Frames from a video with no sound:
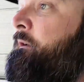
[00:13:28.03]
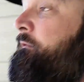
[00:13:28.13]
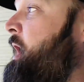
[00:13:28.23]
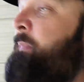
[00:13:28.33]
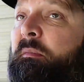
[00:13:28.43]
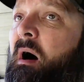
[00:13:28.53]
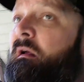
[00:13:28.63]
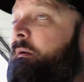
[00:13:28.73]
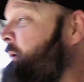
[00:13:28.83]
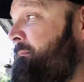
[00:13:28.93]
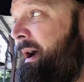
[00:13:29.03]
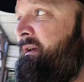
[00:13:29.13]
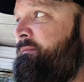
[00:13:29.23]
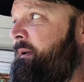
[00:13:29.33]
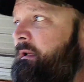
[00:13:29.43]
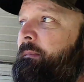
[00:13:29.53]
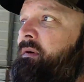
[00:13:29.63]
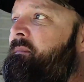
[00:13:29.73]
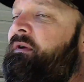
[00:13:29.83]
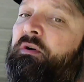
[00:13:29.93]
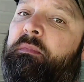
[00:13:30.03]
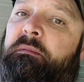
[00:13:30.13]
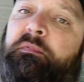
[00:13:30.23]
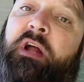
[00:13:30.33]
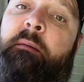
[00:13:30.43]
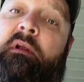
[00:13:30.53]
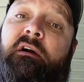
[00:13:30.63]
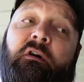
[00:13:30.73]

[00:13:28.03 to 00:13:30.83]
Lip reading: Crappie will ball up on them. Bass will ball up on them too, but predominantly